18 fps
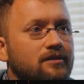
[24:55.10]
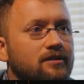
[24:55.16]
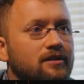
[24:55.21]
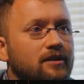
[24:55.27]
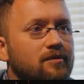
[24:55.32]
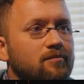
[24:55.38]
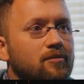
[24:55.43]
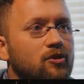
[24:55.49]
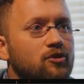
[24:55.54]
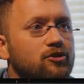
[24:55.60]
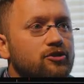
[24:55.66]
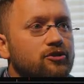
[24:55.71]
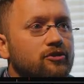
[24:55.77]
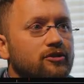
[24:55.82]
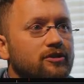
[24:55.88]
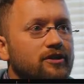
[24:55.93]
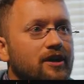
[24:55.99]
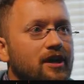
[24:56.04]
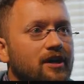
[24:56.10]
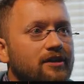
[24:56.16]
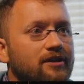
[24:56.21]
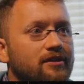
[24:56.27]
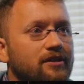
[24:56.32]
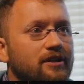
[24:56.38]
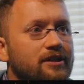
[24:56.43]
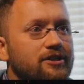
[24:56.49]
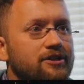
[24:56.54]
Emotional
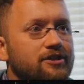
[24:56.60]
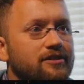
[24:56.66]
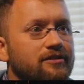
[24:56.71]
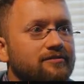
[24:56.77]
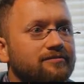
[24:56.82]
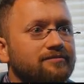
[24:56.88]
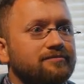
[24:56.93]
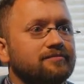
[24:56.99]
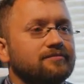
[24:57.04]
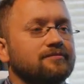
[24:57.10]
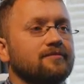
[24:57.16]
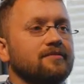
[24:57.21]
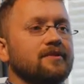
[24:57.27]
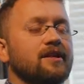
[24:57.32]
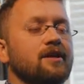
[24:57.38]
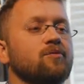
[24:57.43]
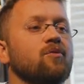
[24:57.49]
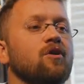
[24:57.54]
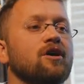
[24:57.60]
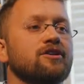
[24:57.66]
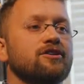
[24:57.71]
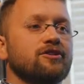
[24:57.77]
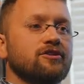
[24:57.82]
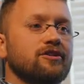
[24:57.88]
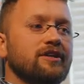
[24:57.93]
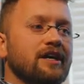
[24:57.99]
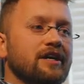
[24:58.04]
inoculation. They want
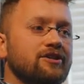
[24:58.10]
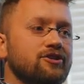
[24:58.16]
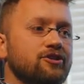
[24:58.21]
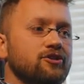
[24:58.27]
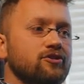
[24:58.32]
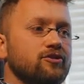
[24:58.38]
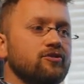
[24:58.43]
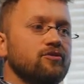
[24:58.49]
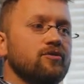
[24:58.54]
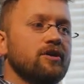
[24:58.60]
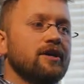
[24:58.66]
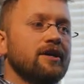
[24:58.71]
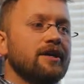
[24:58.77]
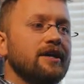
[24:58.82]
to get you,